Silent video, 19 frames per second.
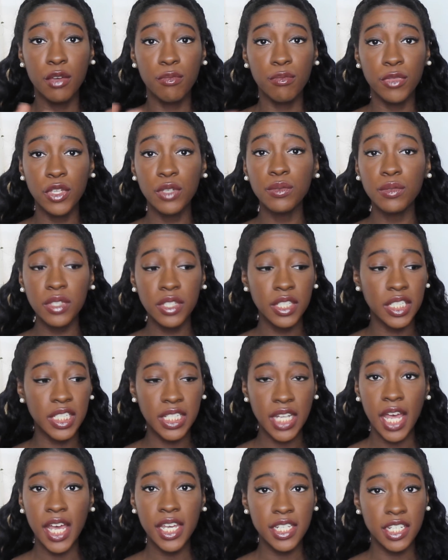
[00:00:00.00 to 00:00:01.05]
mutant
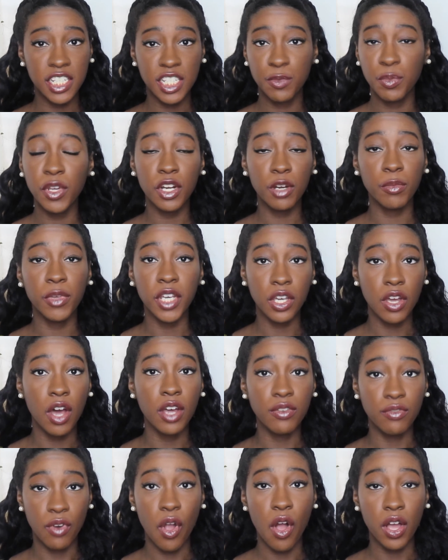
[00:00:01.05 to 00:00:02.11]
science experiment
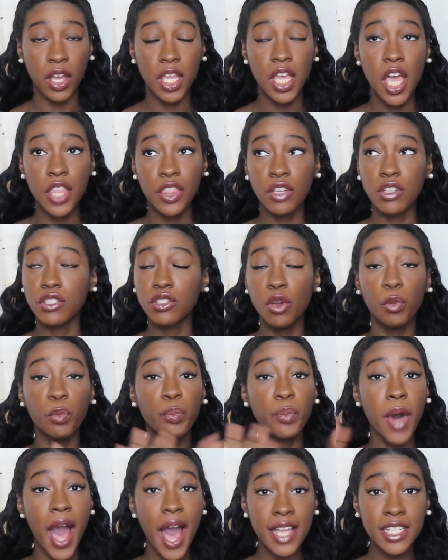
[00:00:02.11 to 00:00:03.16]
gone wrong, there's no
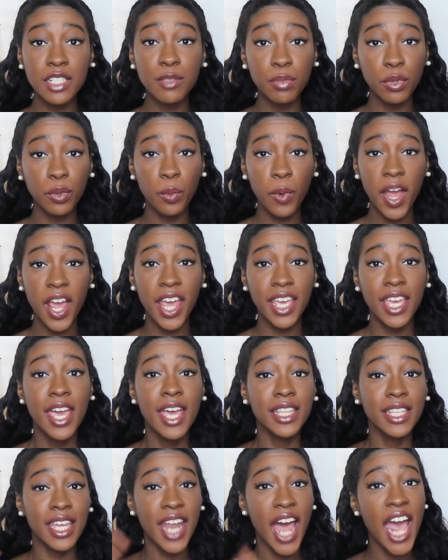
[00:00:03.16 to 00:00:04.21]
possible way
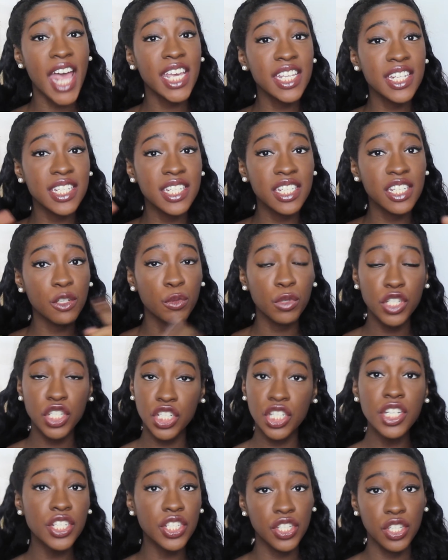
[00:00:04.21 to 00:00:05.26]
that I can see what
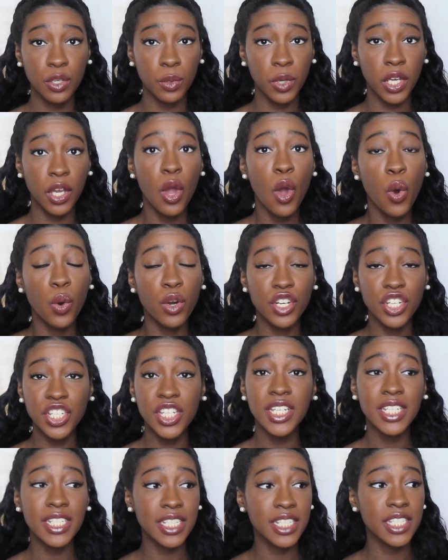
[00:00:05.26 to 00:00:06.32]
she's doing or
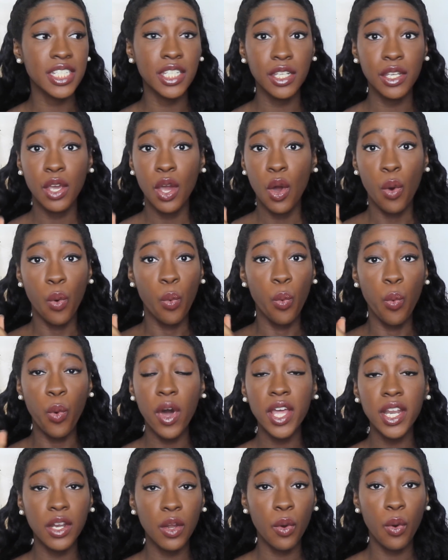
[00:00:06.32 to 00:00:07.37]
she can see
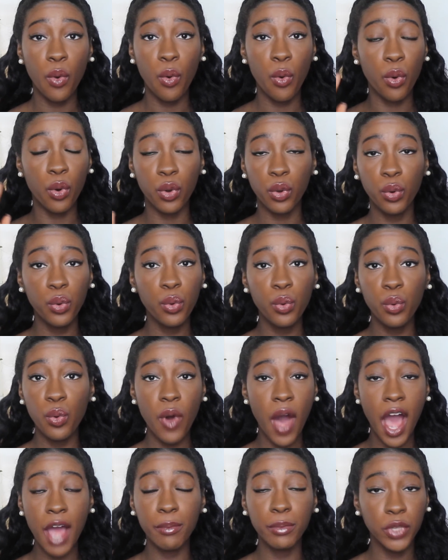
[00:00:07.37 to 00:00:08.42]
what or
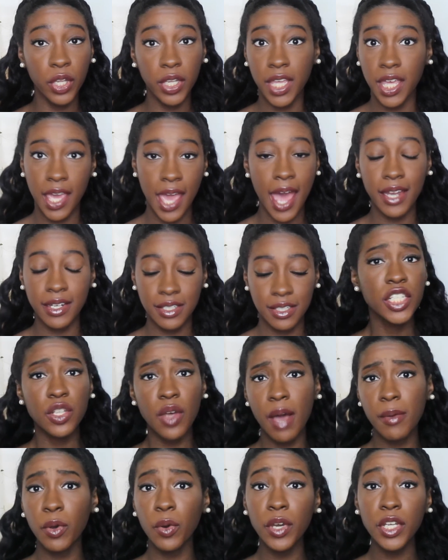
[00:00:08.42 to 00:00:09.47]
who I'm looking at.
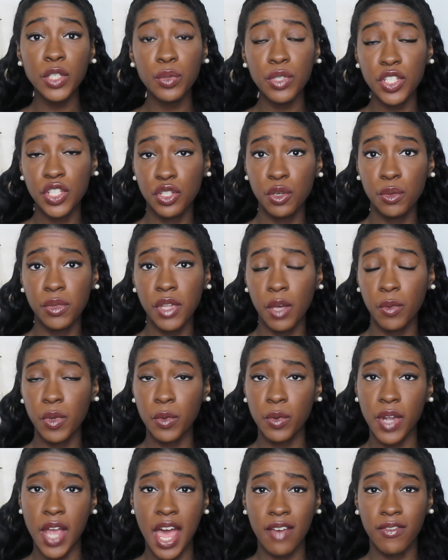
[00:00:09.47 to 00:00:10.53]
So I'm to assume that we
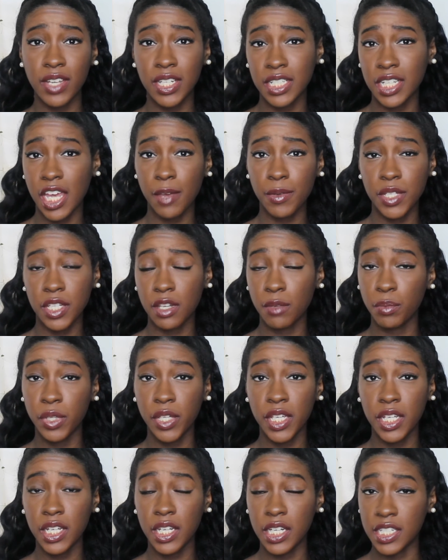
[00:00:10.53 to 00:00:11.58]
were having time to
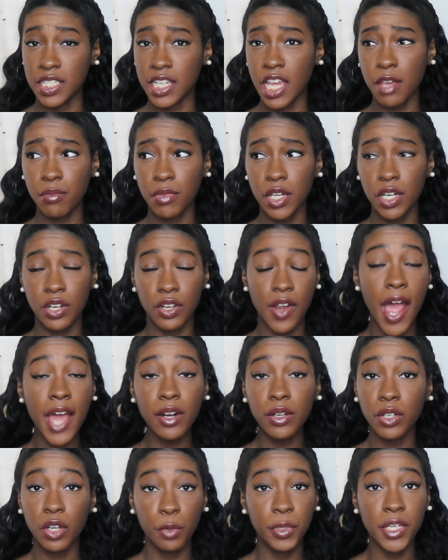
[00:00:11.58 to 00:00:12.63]
complete an assignment or I
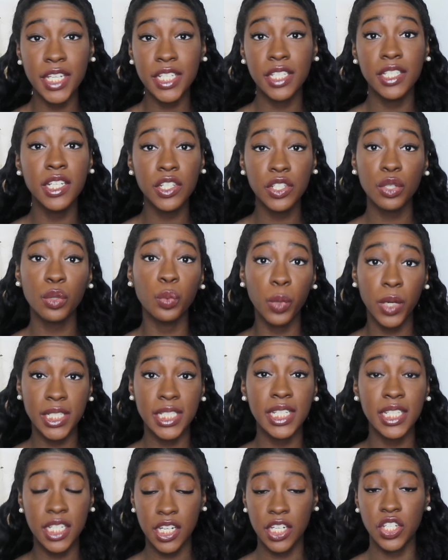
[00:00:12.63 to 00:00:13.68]
don't know because the teacher
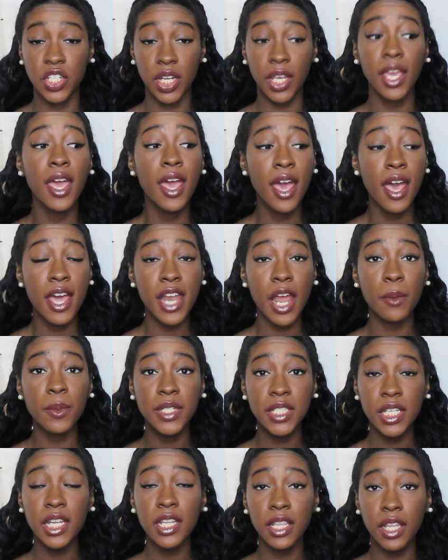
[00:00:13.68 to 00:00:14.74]
wasn't teaching and I
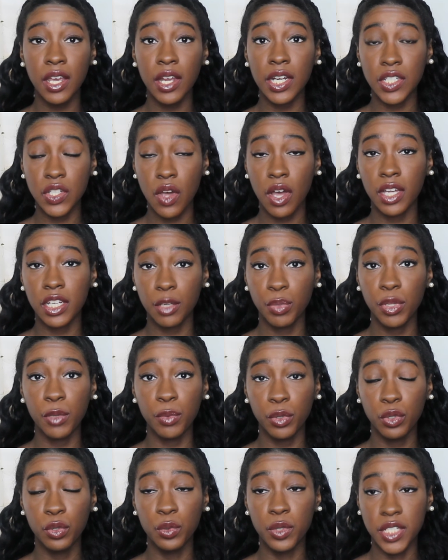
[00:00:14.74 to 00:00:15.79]
was sitting there and talking to
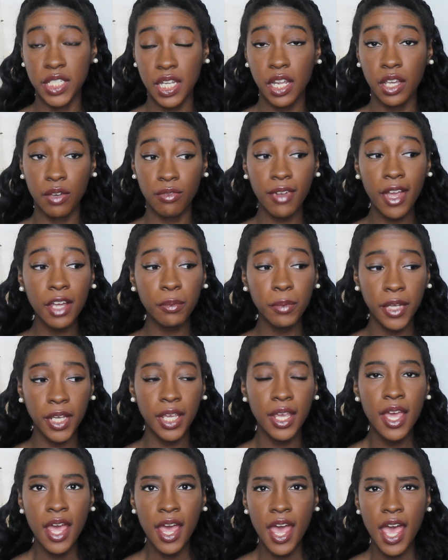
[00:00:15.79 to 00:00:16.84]
people who were sitting around
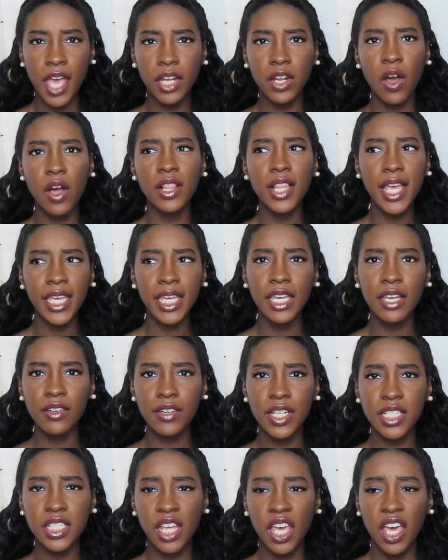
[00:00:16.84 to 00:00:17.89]
me and all I hear
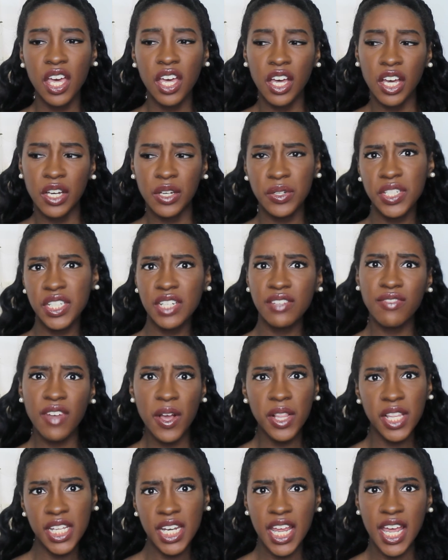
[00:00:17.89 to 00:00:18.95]
is who's she
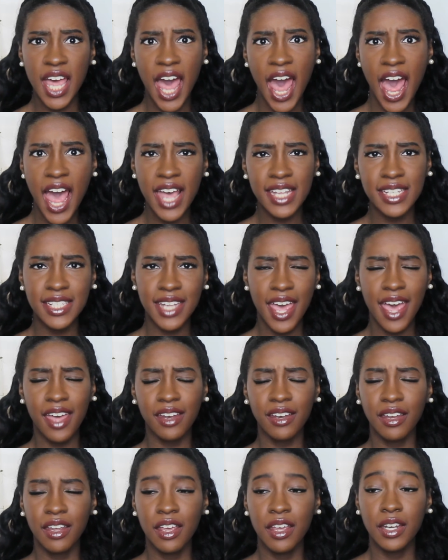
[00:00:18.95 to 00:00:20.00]
rolling her eyes at?
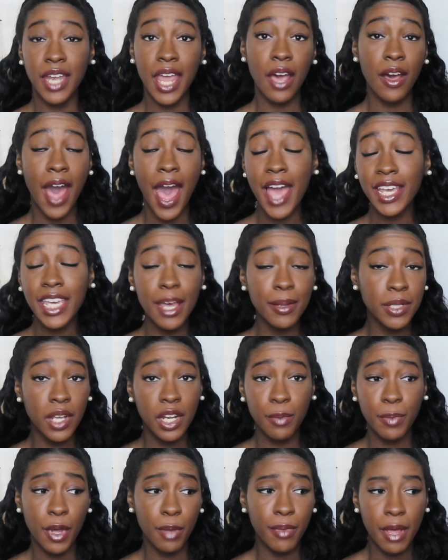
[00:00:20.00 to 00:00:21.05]
Now, I kept
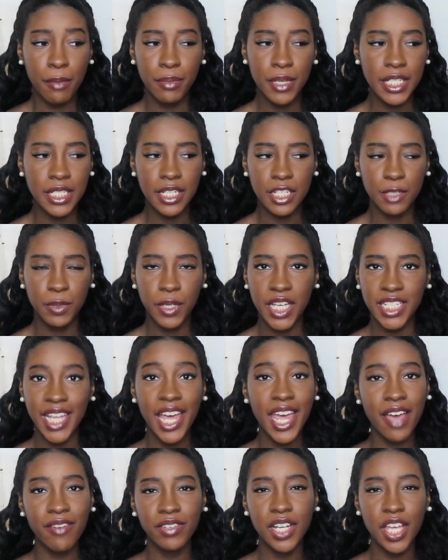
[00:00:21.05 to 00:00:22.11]
on about my business because
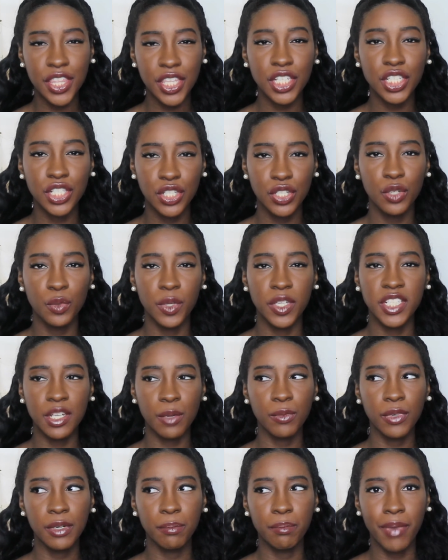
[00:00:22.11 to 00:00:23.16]
I have nothing to do with
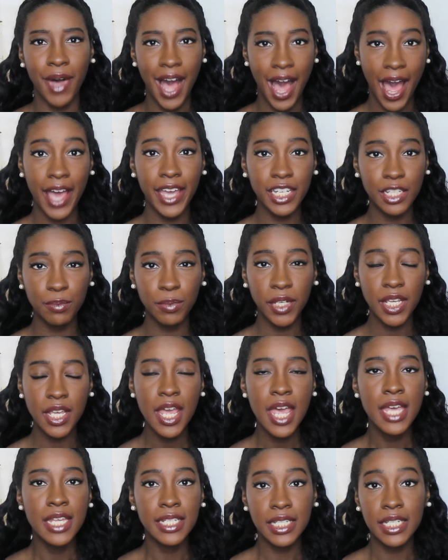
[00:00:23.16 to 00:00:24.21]
someone behind me
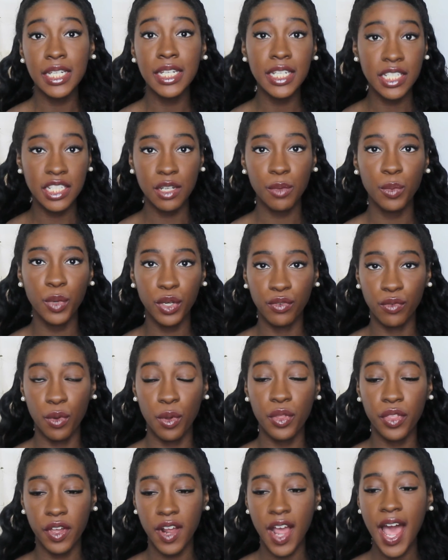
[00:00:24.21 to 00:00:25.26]
seeing someone
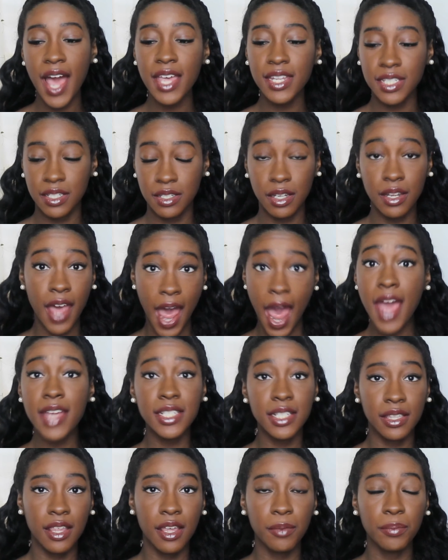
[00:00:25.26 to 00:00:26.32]
roll their eyes,
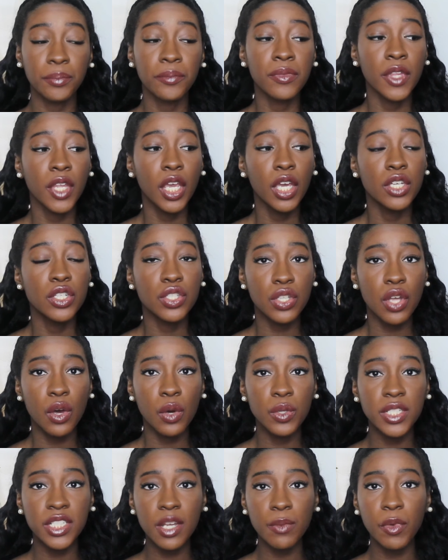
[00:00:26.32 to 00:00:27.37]
eyes at them.
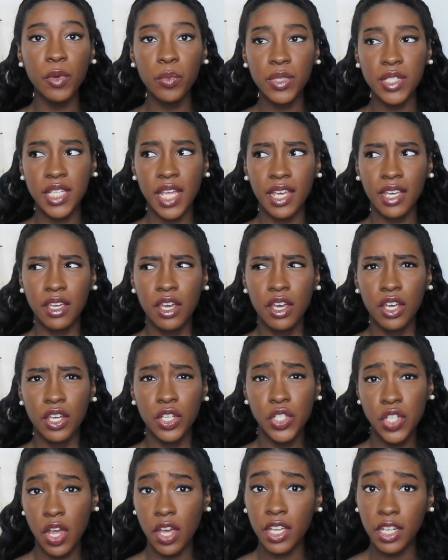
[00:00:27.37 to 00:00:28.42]
So someone was like,
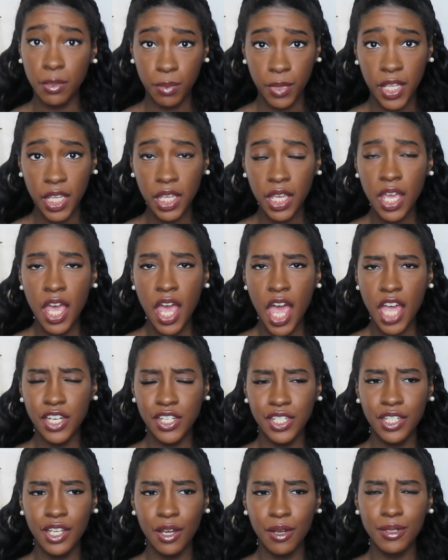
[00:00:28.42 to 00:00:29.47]
you talking to me? And
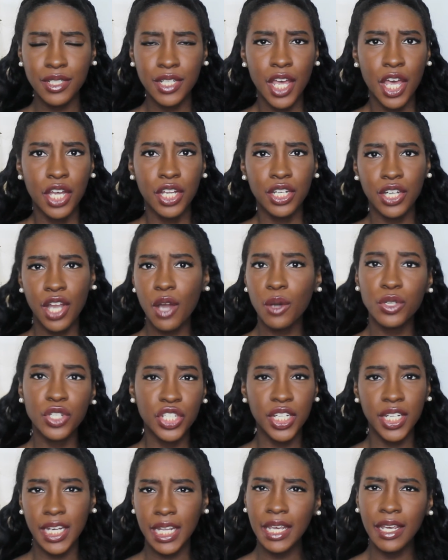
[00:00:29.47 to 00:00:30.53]
she goes, no,
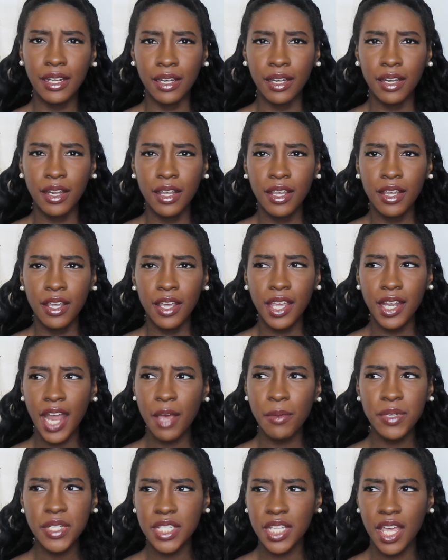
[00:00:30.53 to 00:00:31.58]
Shanygne. And I
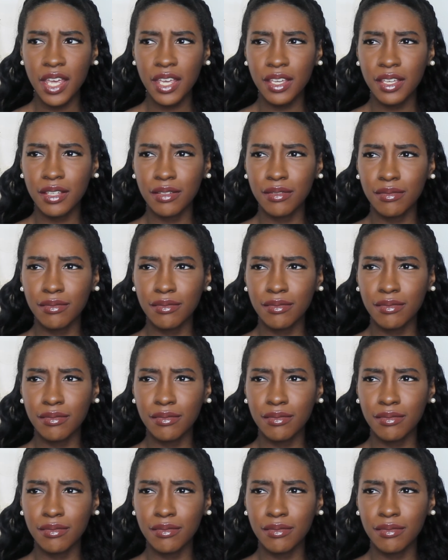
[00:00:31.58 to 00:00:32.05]
was like,